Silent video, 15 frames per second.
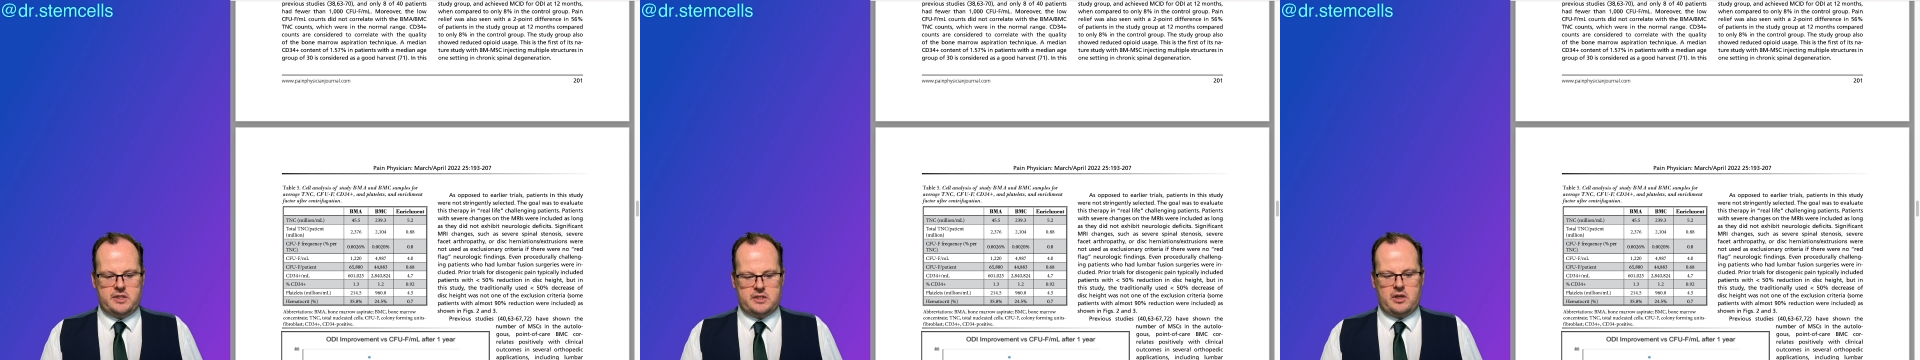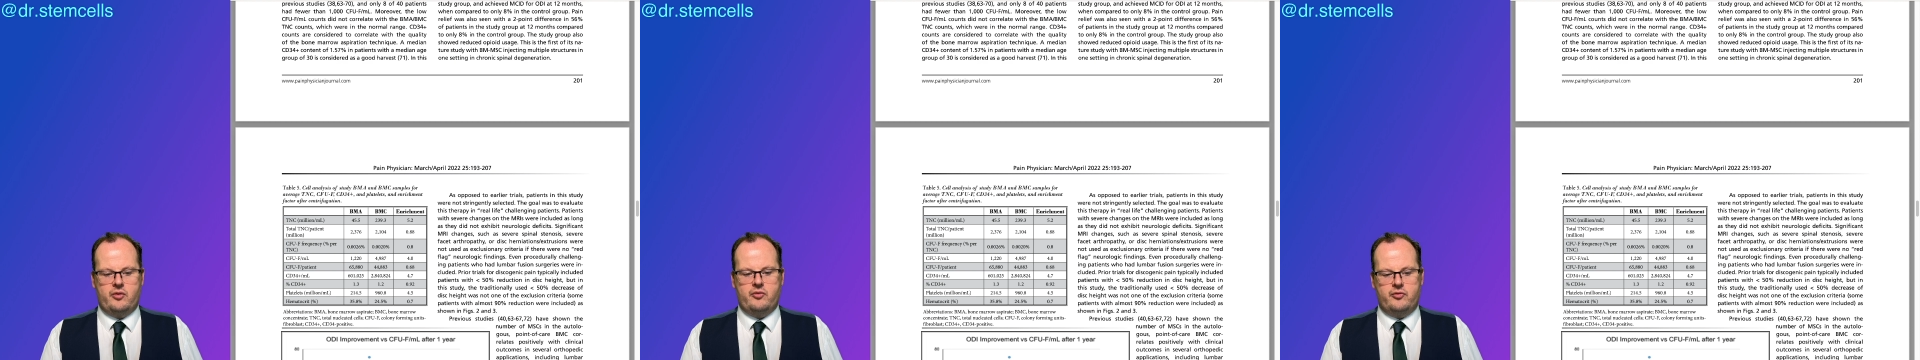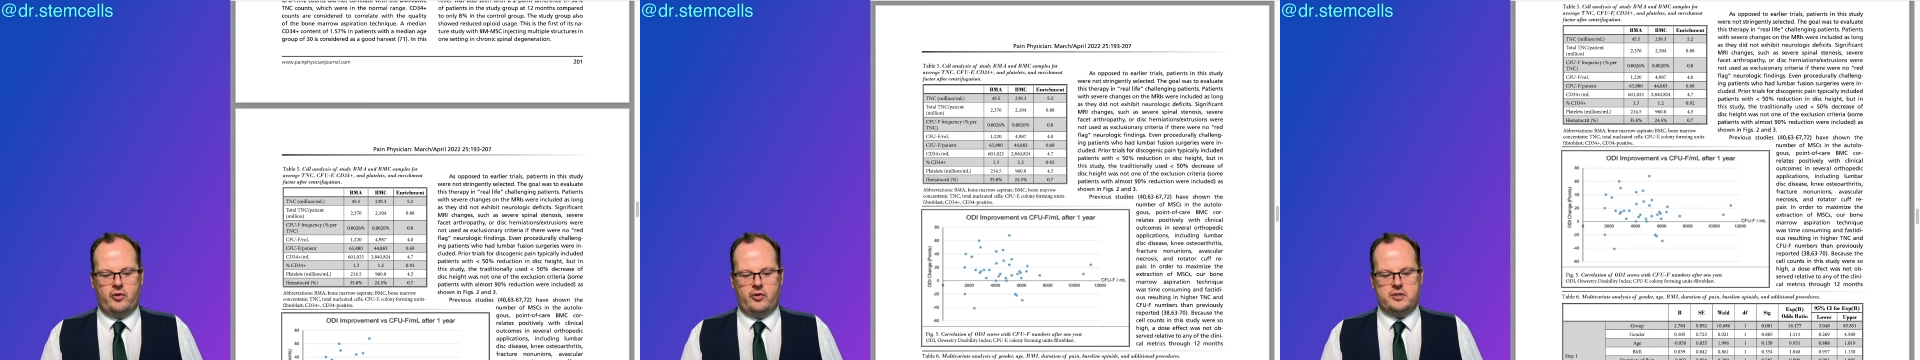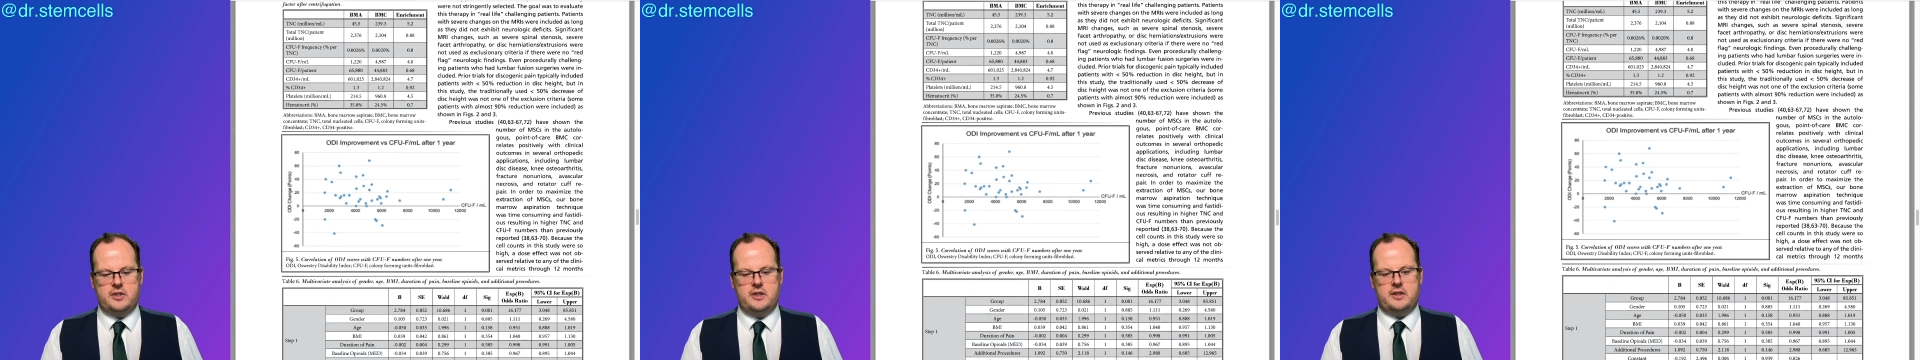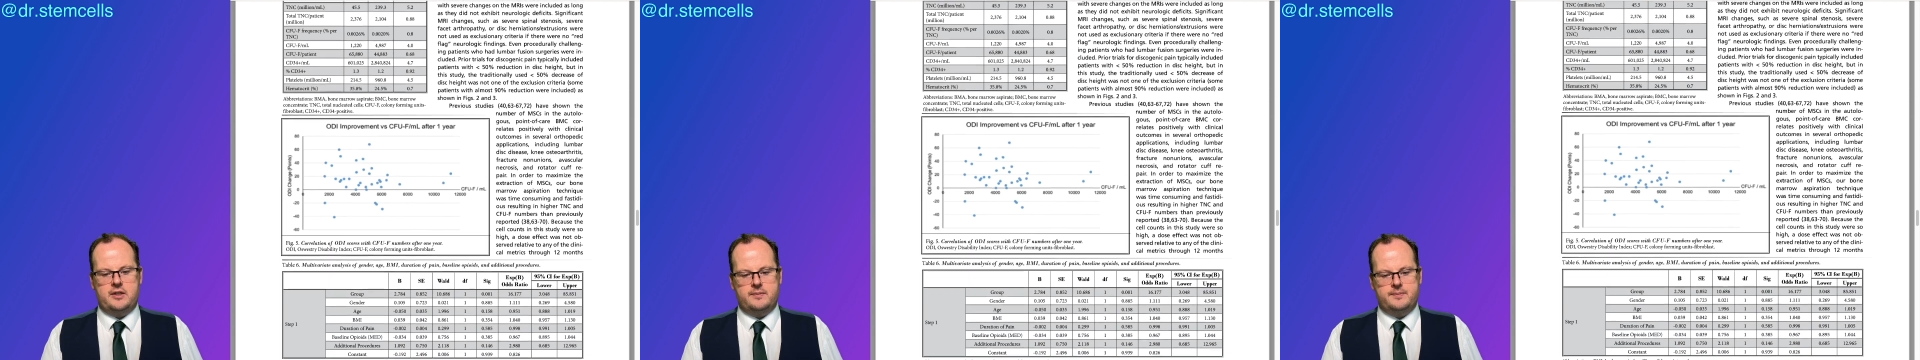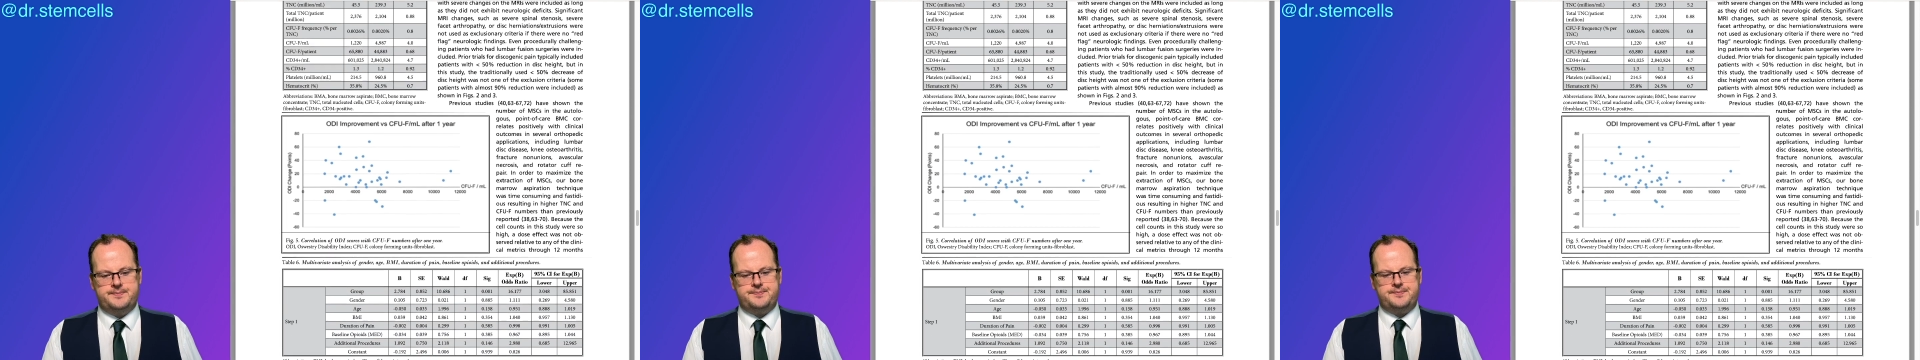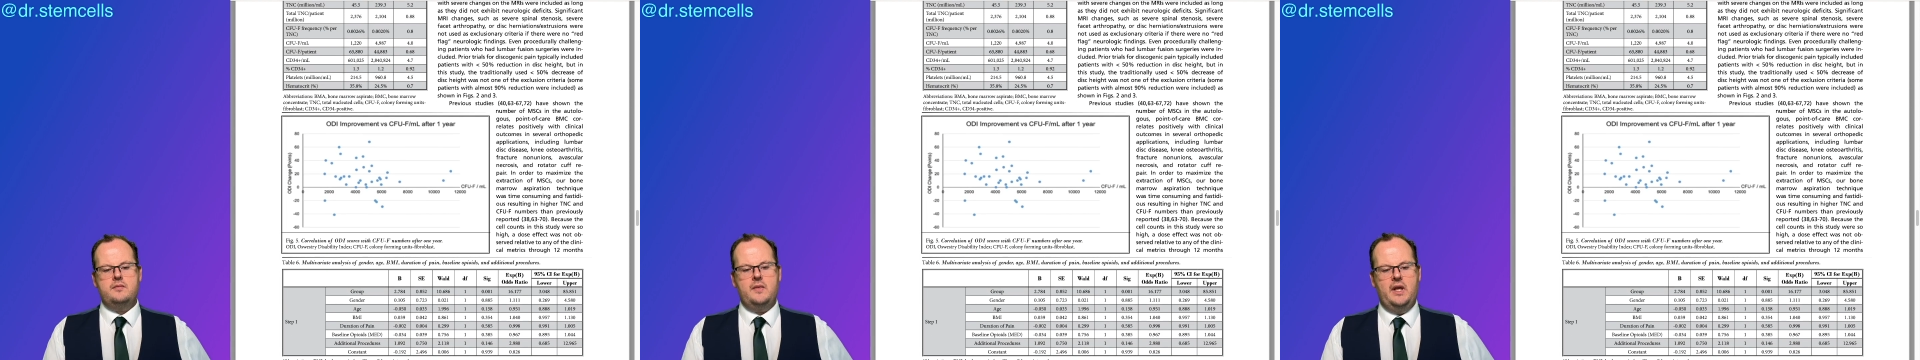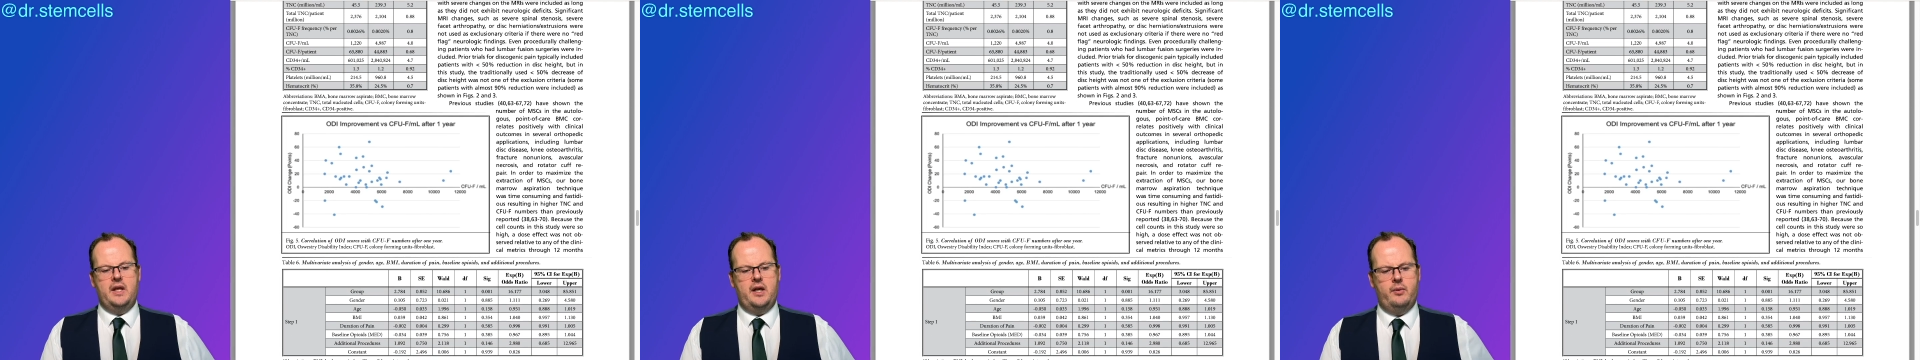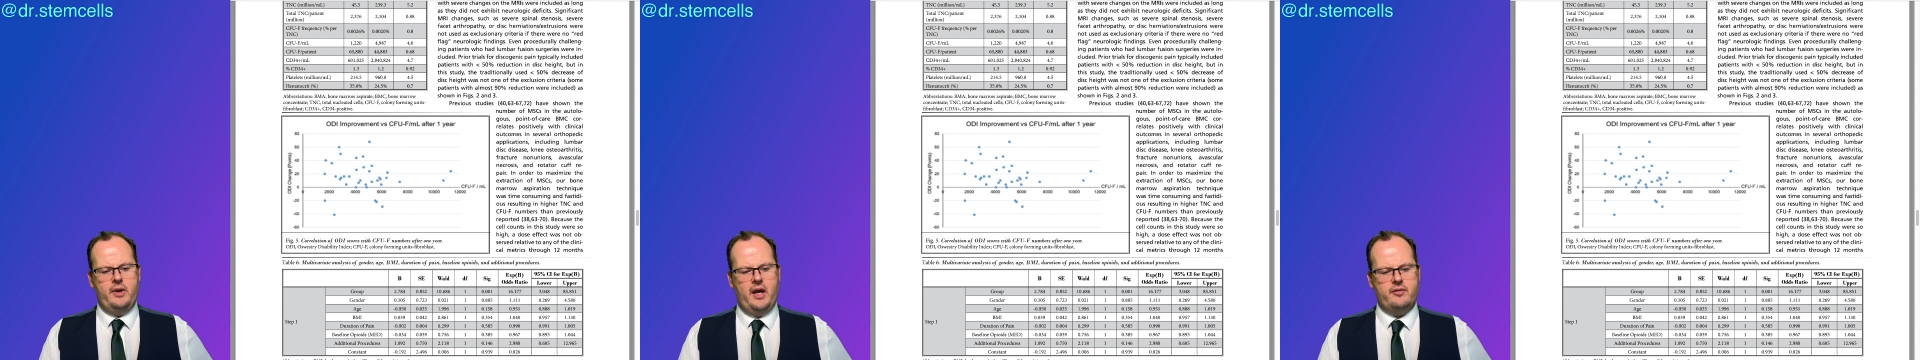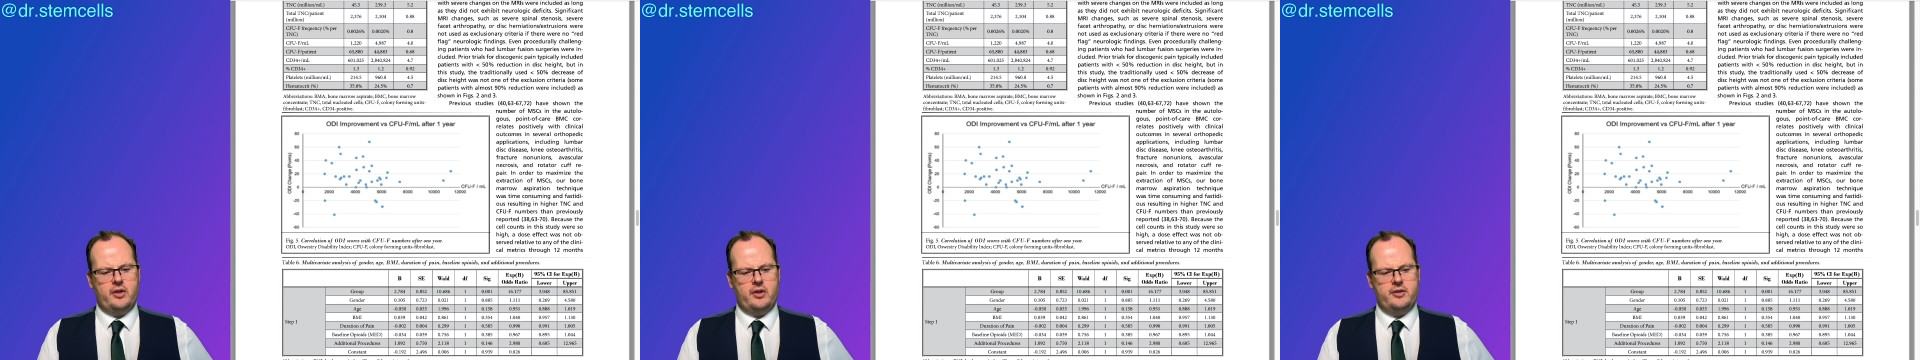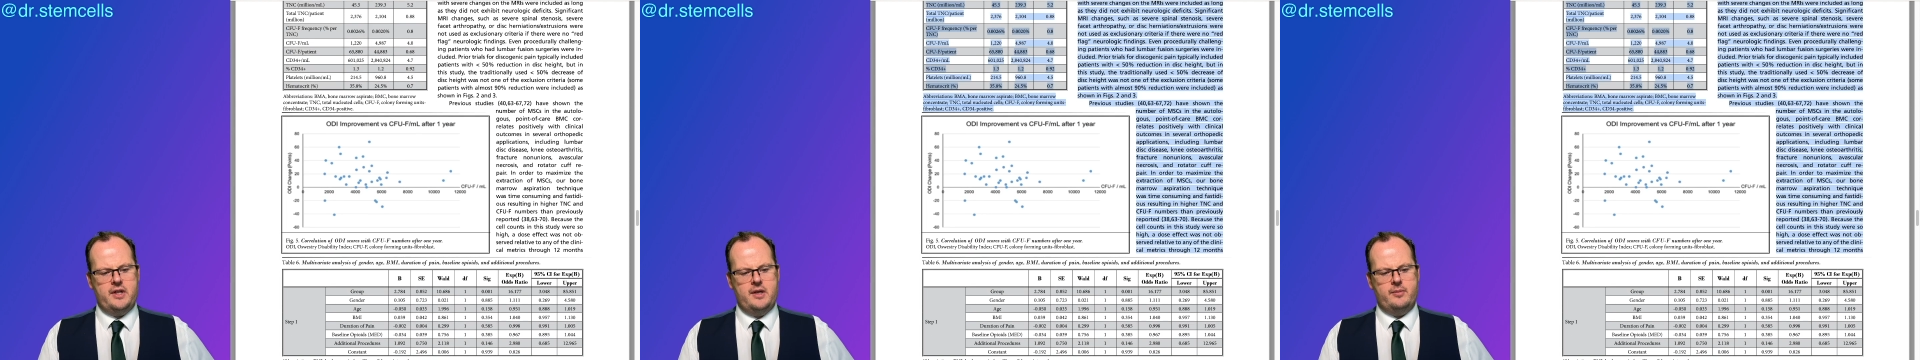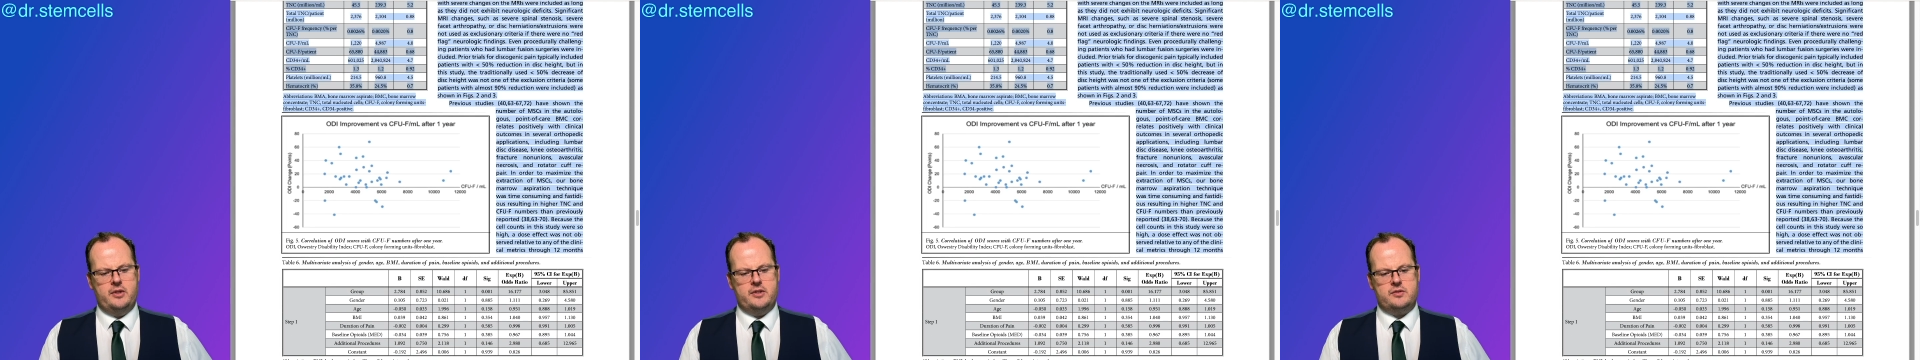is unfortunate. Here we have another table.